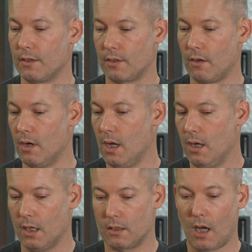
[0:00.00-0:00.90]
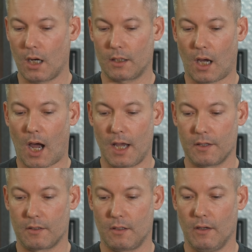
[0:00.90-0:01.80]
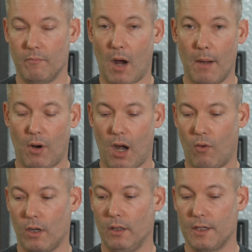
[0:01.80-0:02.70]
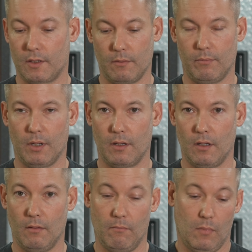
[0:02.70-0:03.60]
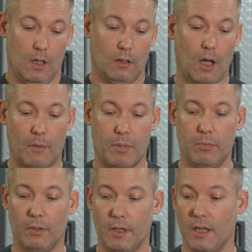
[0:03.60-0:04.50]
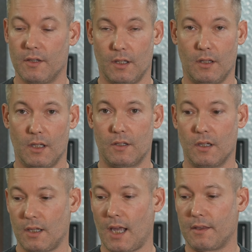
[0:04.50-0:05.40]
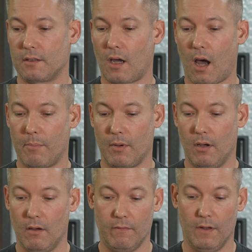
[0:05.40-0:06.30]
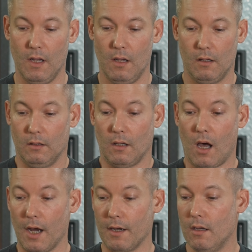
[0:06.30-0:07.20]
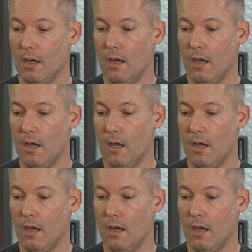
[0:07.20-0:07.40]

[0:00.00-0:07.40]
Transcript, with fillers: So it's not at the highest of my priority list, but a lot of people it is, and this is at the top of the line